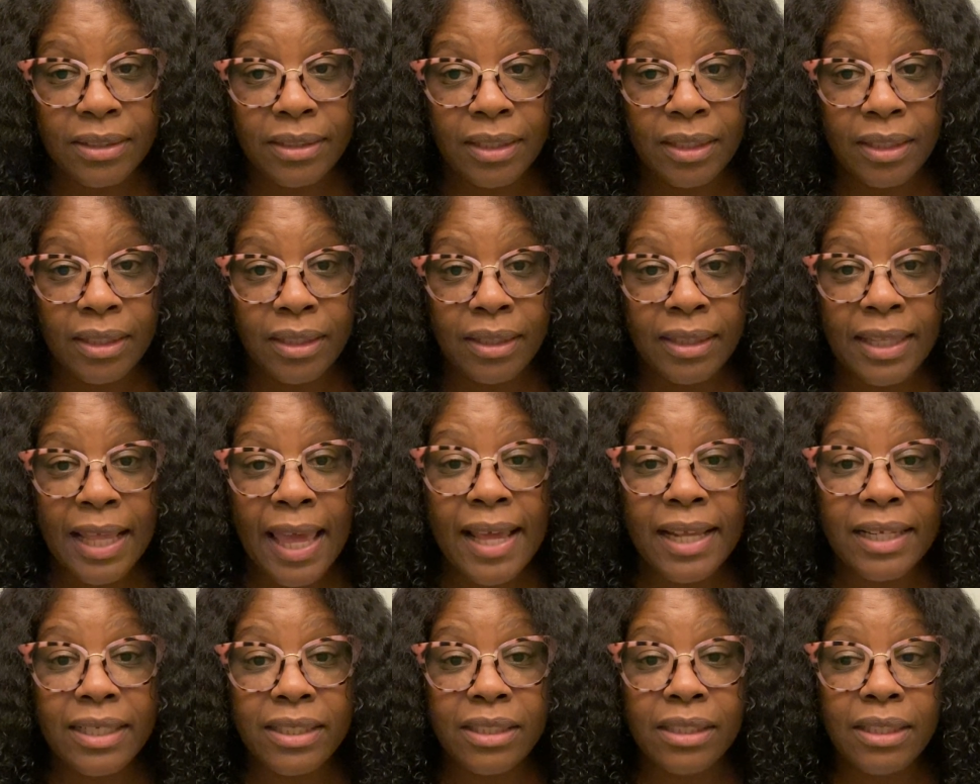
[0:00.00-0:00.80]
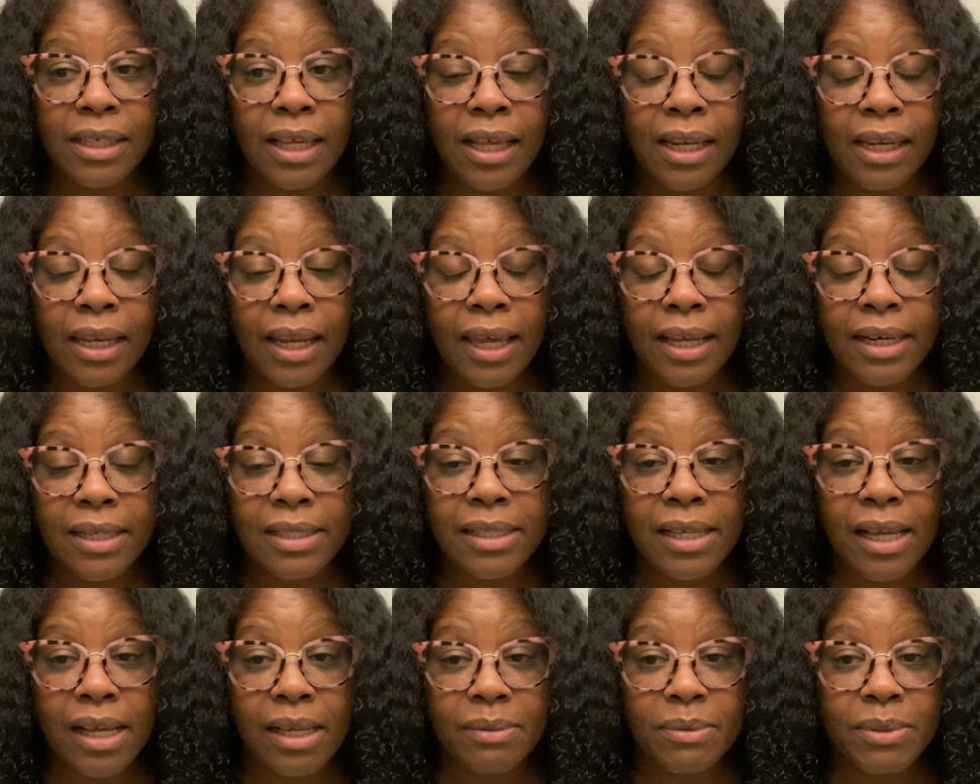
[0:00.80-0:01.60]
That a lot of
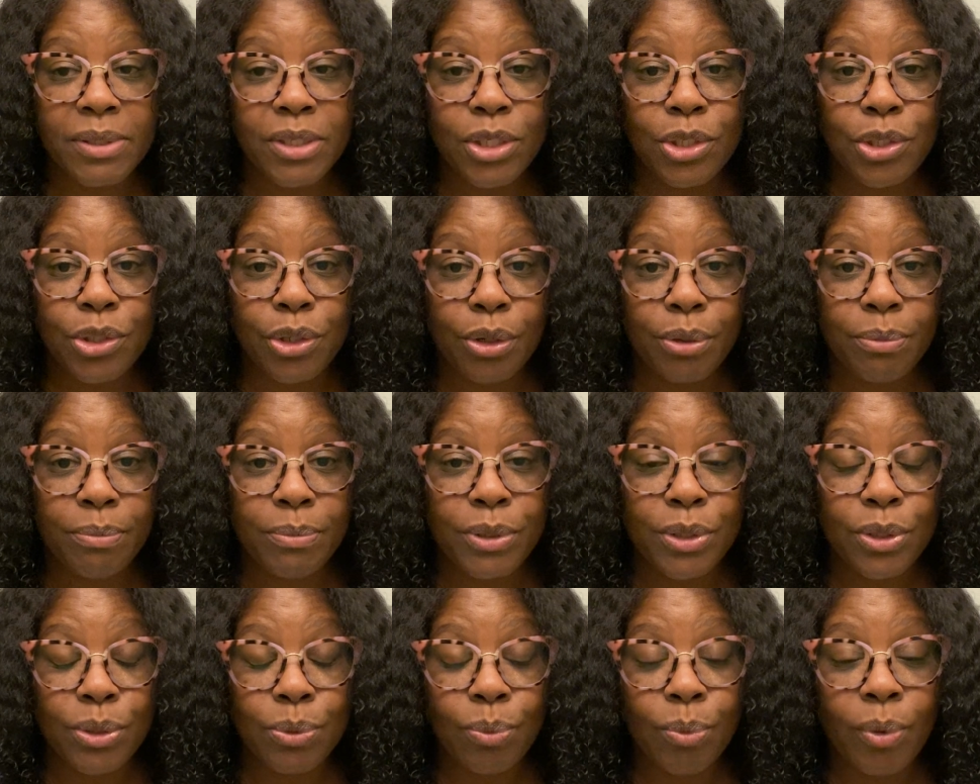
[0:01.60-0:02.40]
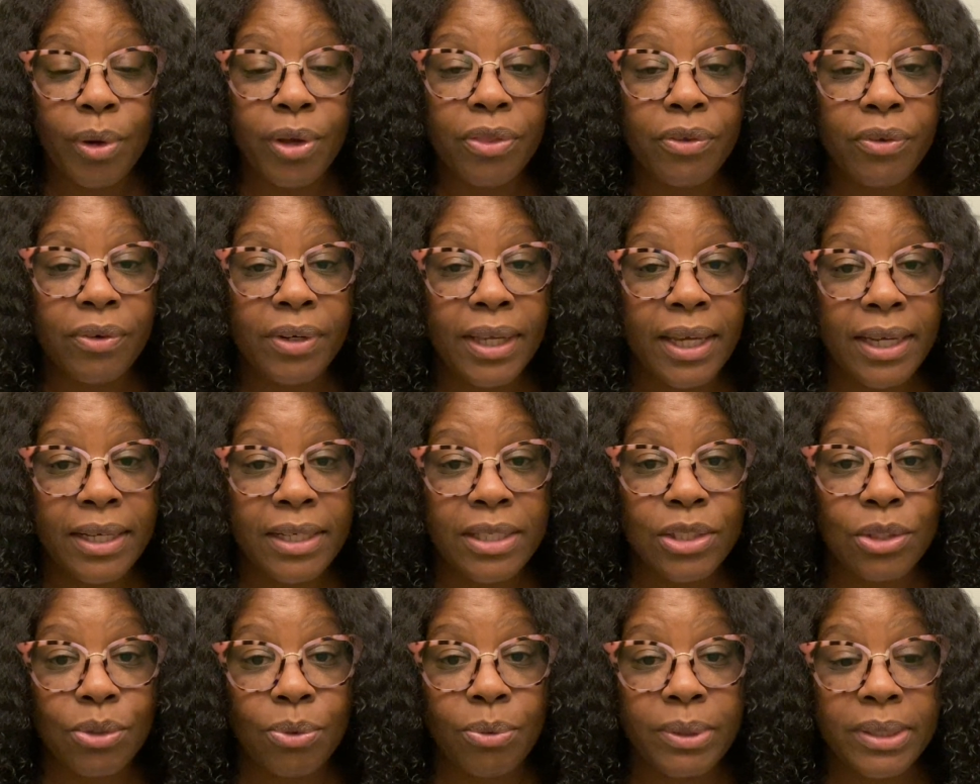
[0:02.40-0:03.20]
times determines whether or not
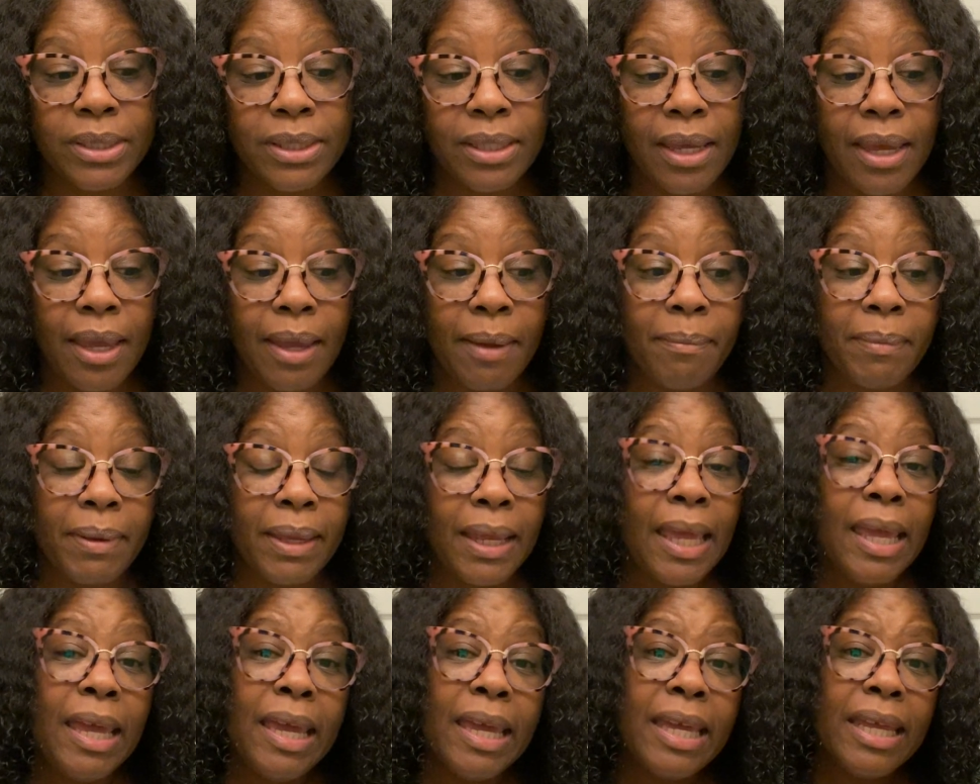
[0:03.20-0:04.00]
it's going to happen.